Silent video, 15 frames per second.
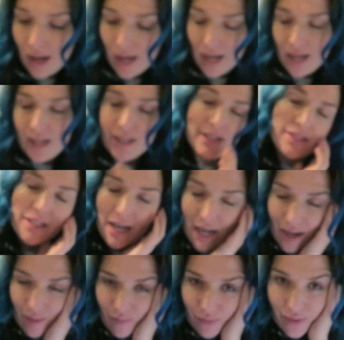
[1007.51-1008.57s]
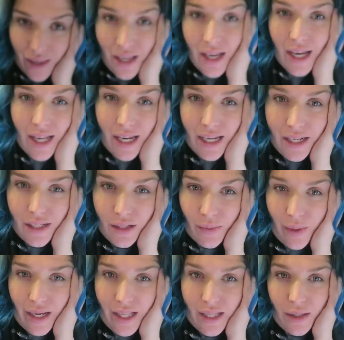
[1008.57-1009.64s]
And um, Helena's
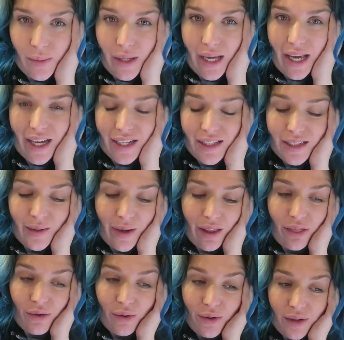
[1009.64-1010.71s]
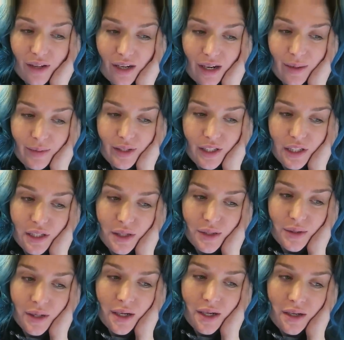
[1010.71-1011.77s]
away this weekend, so I thought that I would
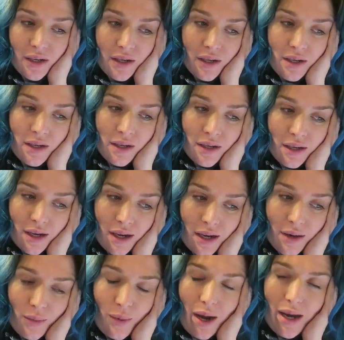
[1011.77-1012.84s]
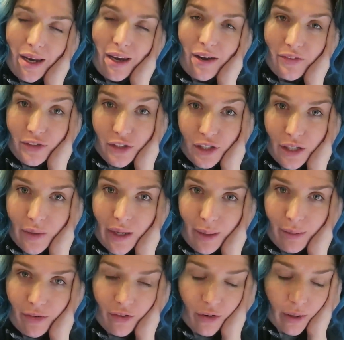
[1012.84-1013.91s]
do what I loved doing
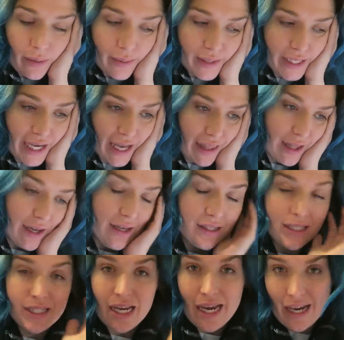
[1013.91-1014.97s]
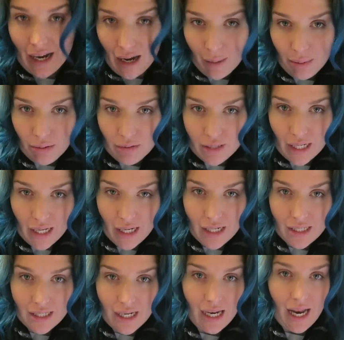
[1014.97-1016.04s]
before we were together, staying up
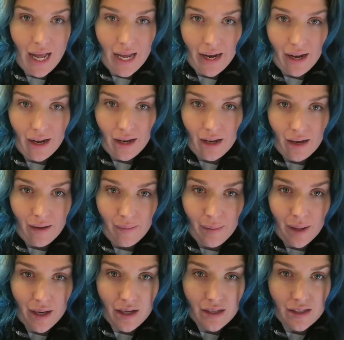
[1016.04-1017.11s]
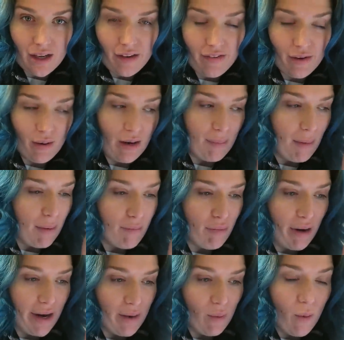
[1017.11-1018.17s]
ridiculously late because I feel like my
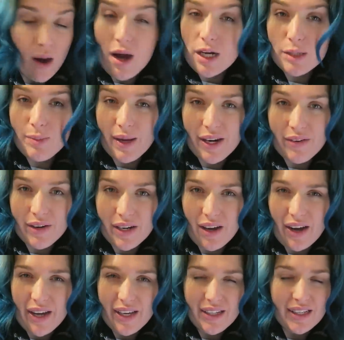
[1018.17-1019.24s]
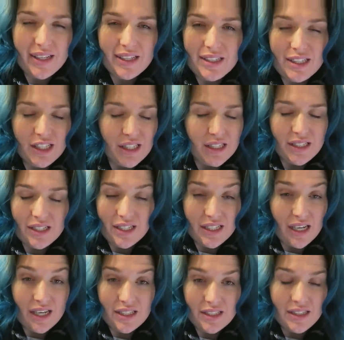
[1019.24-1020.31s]
brain works better at night. It's just, it
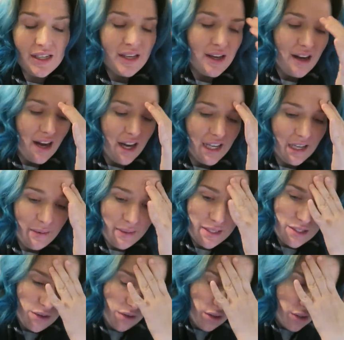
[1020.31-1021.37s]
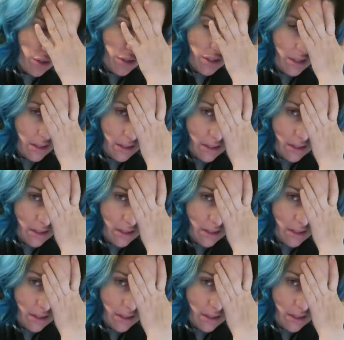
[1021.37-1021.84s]
does. I know it's not good